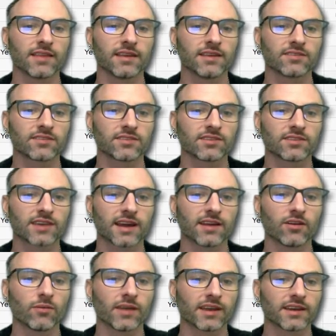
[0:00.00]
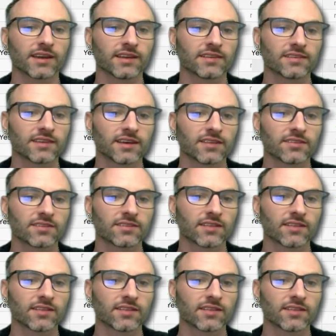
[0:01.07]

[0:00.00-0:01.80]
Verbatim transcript: these kind of don't make any sense.